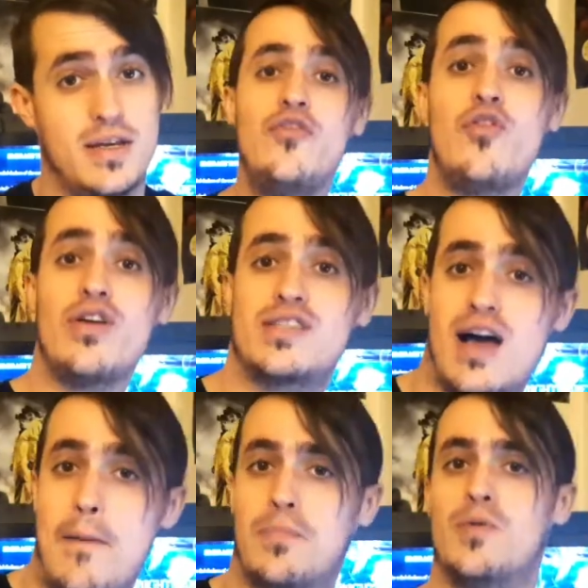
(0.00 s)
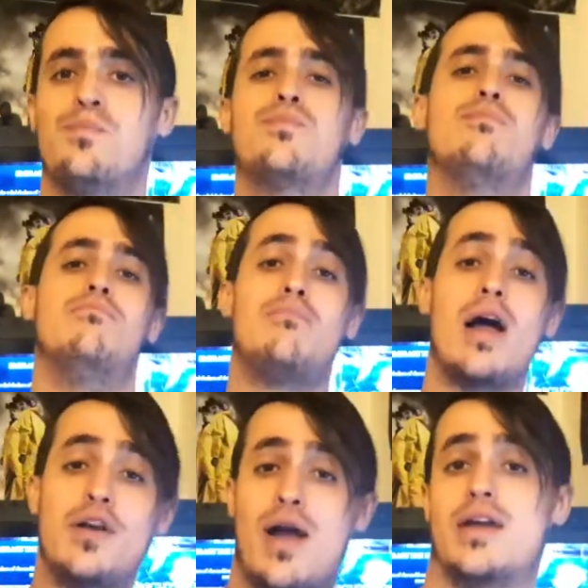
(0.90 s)
For example,
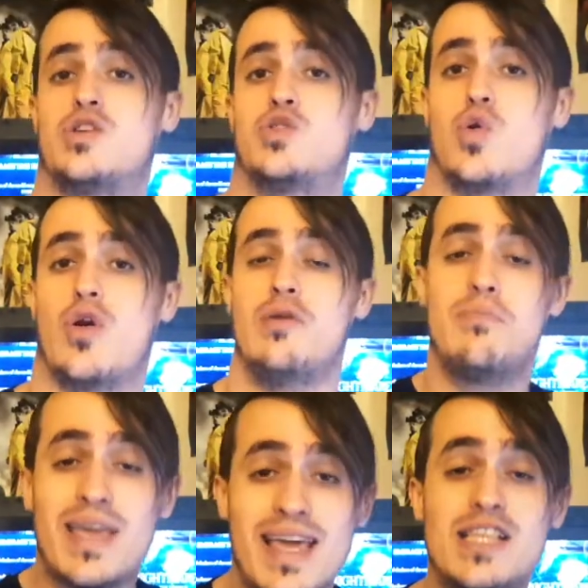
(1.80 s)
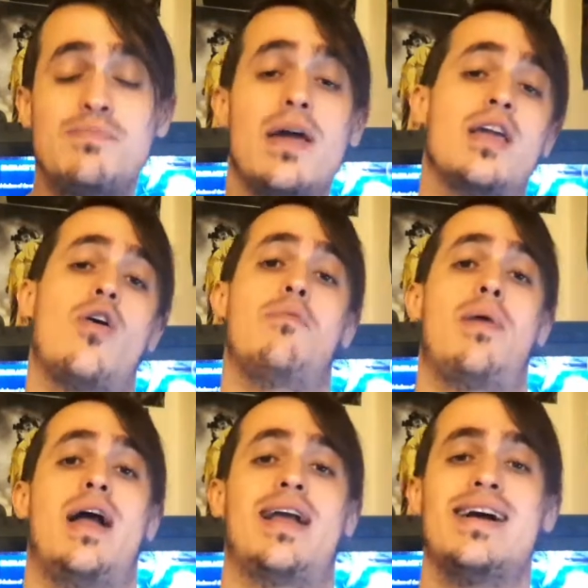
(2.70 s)
my grander story begins by going
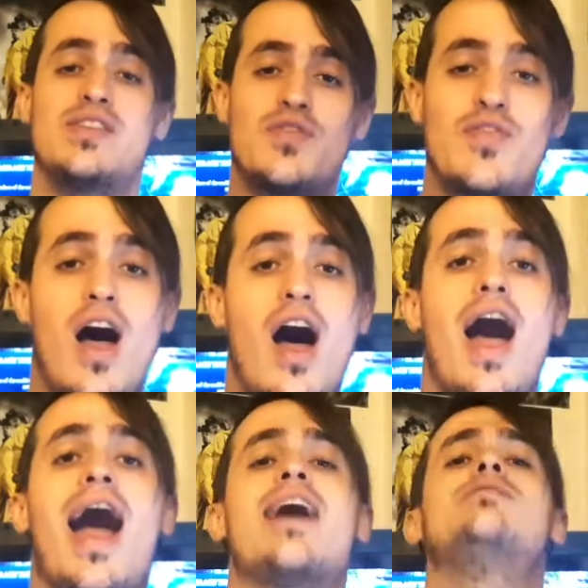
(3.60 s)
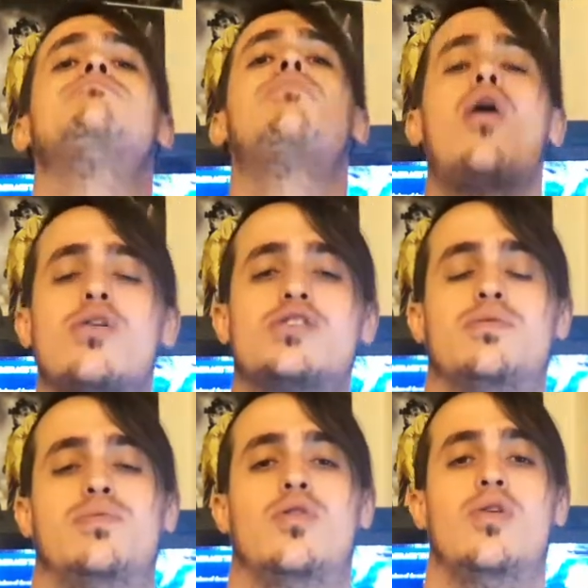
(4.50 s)
back as far as
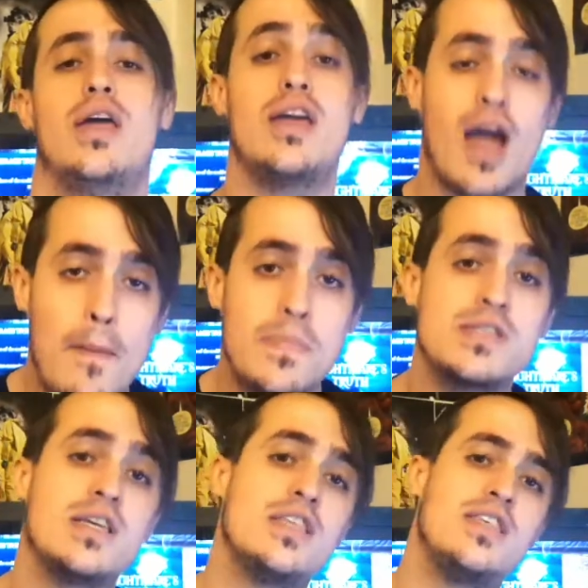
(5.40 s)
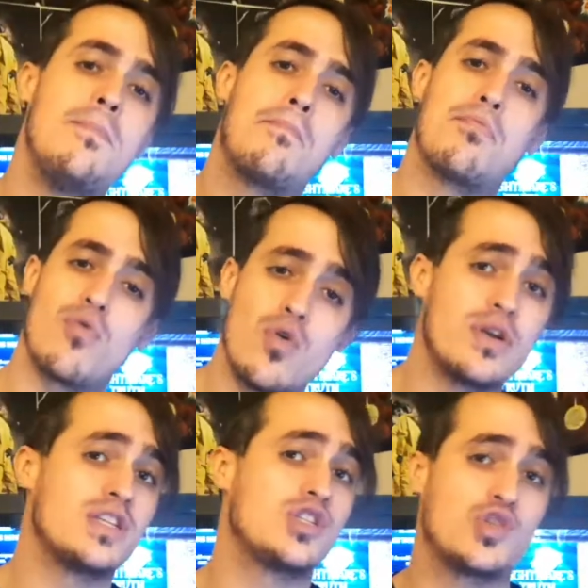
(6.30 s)
possible, encompassing the
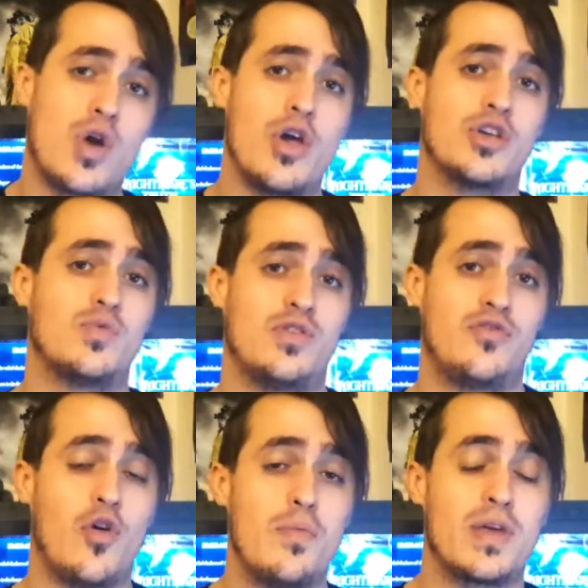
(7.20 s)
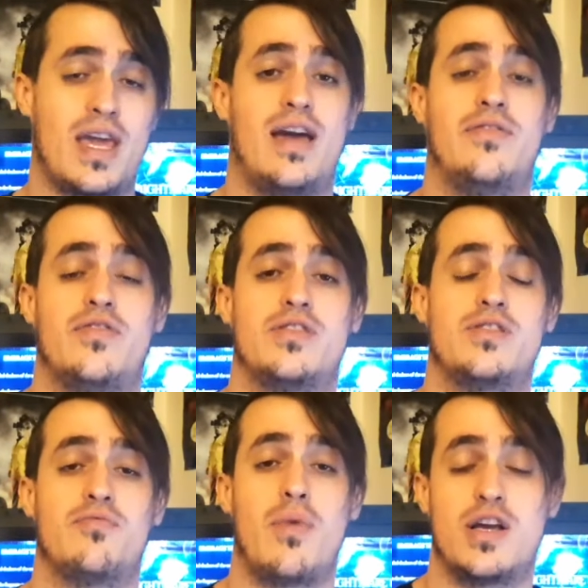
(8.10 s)
broadest strokes which form the canvas
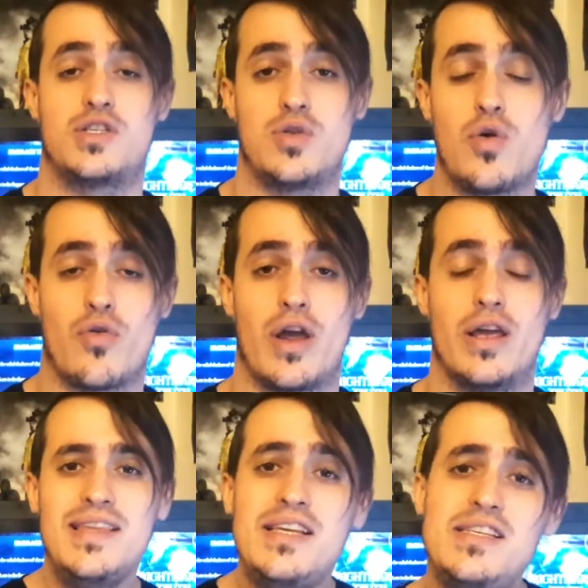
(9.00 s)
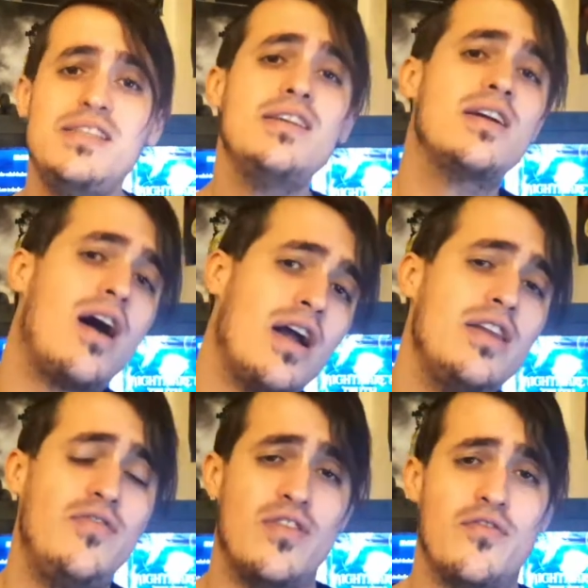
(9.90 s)
of my story. This is the kind
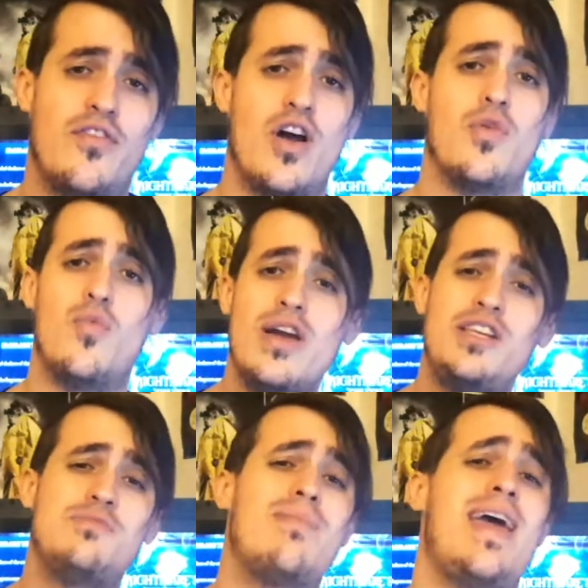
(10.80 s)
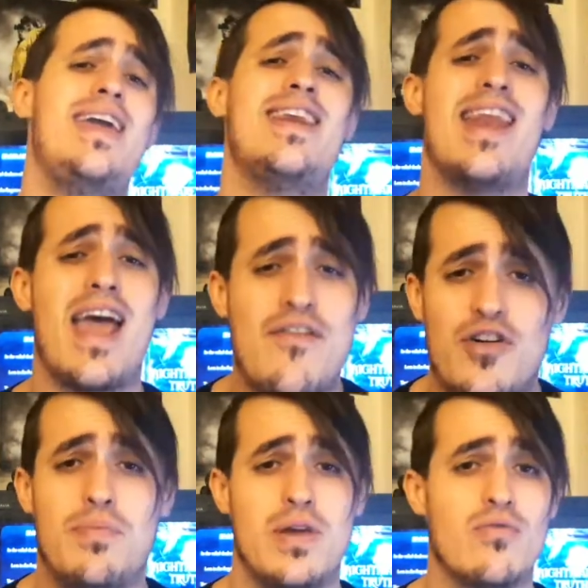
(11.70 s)
of info which may never
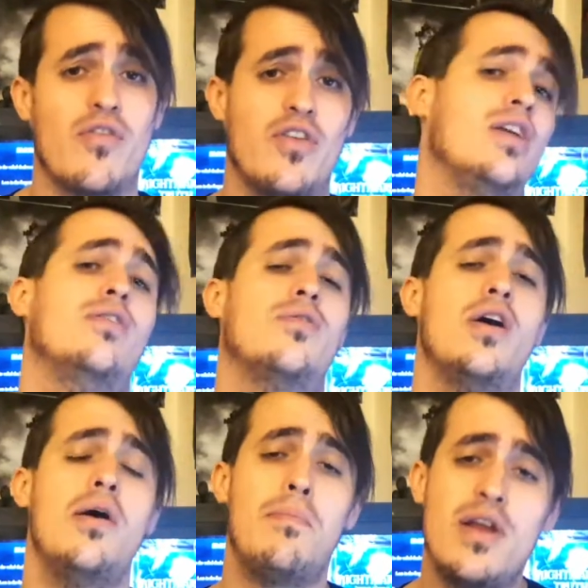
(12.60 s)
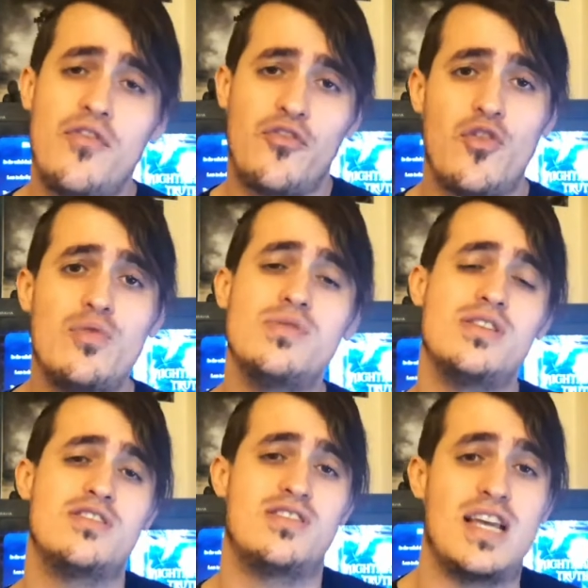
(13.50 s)
be revealed, but it forms an
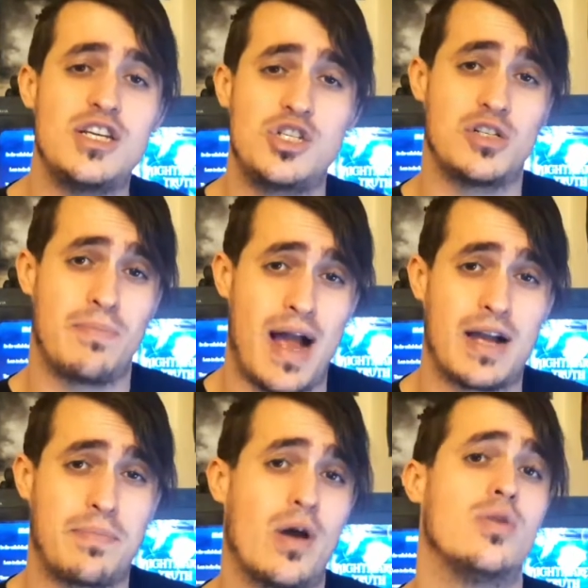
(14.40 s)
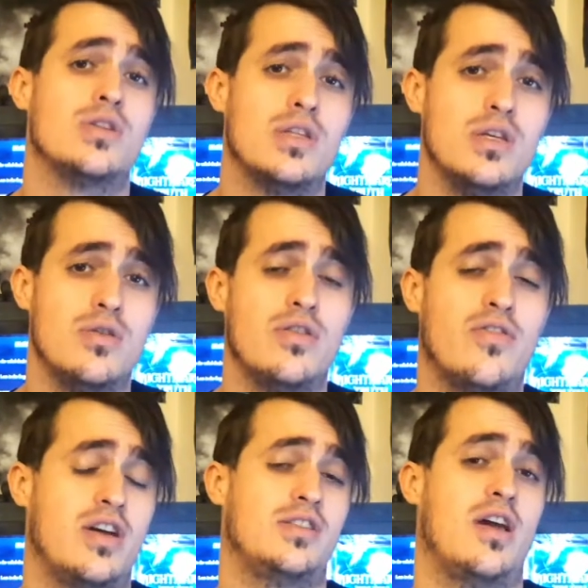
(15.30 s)
essential backbone to the
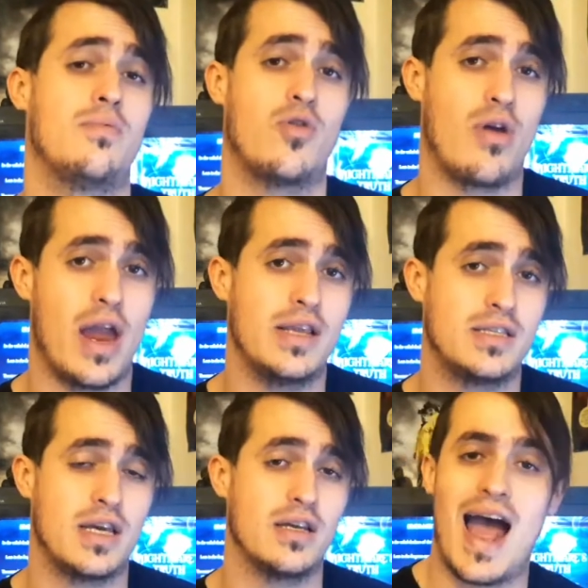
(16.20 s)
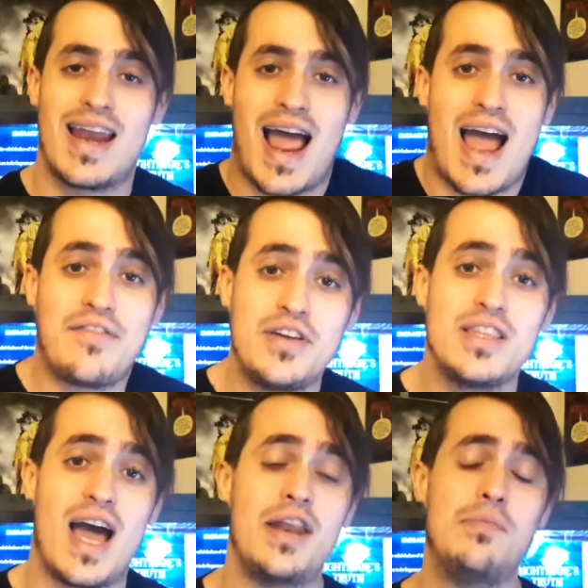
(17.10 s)
universe I'm creating. And having
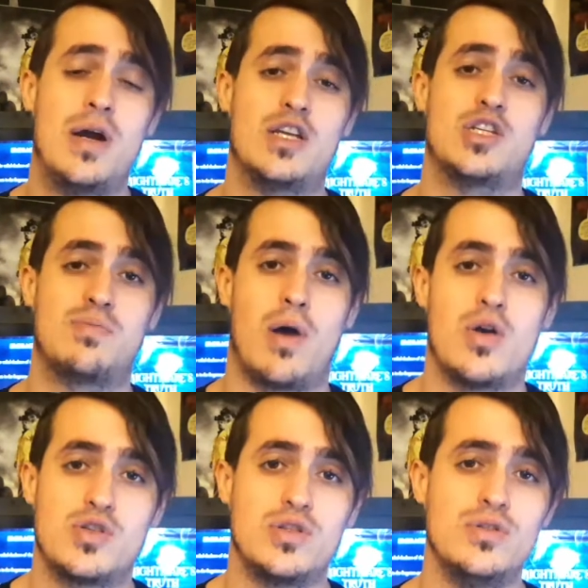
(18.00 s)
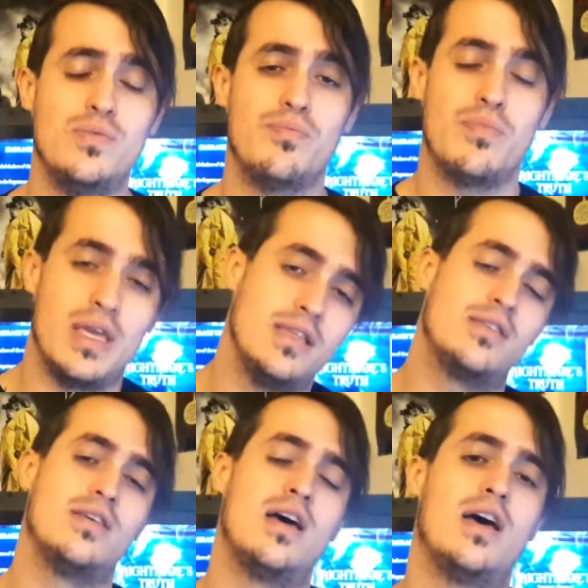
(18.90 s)
that at my disposal means
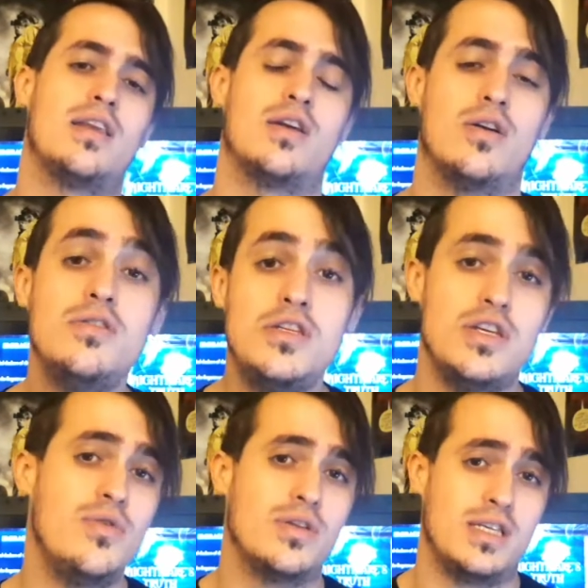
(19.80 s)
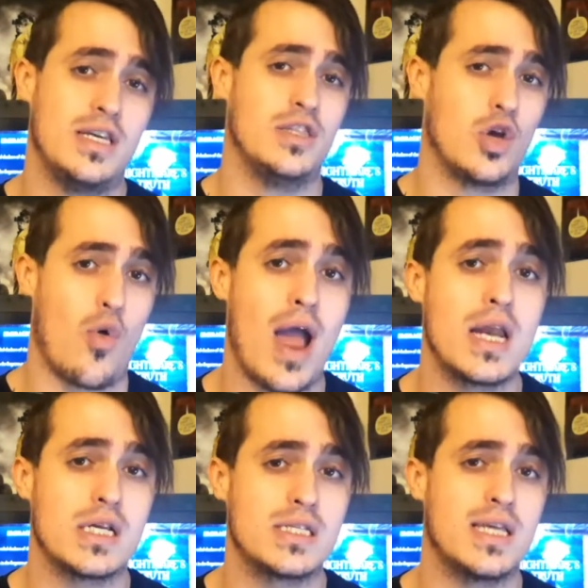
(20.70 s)
that continuity in the
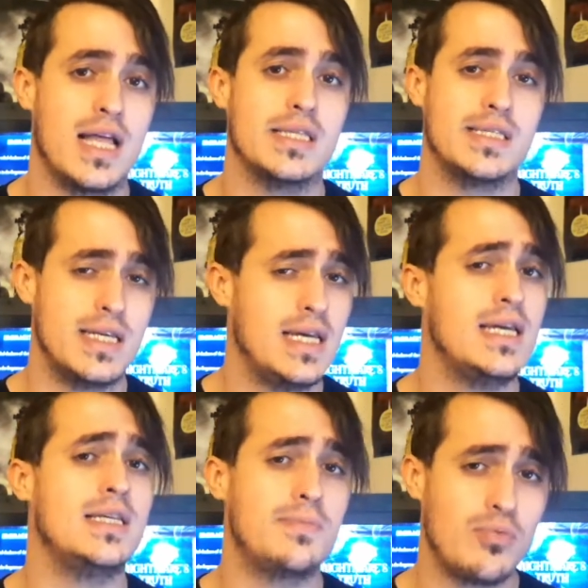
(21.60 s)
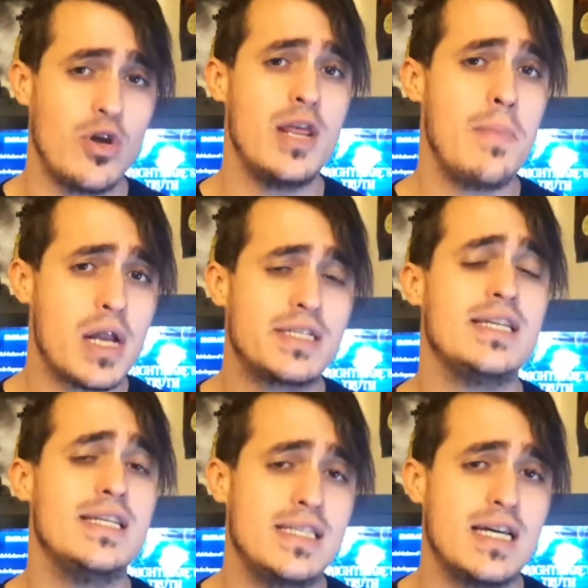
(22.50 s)
grandest sense is pretty much
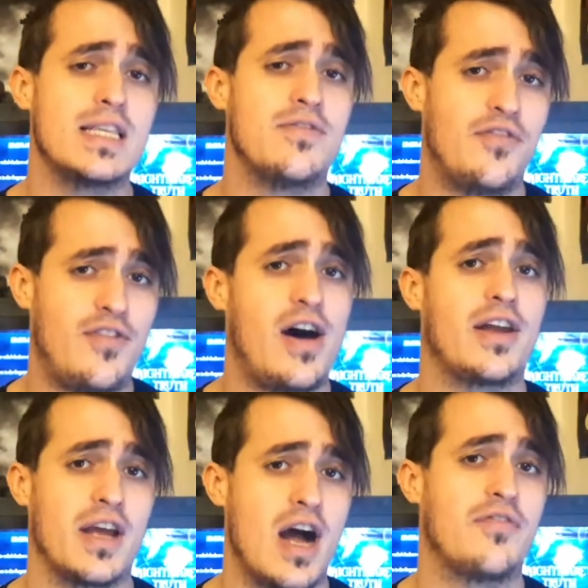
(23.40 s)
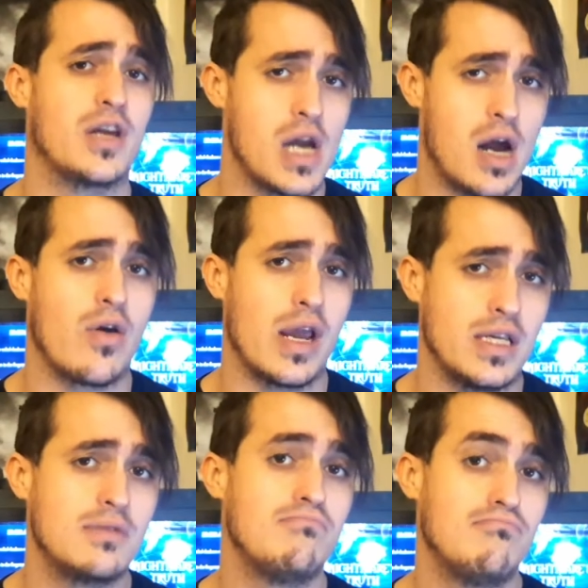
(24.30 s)
easier than farting after curries.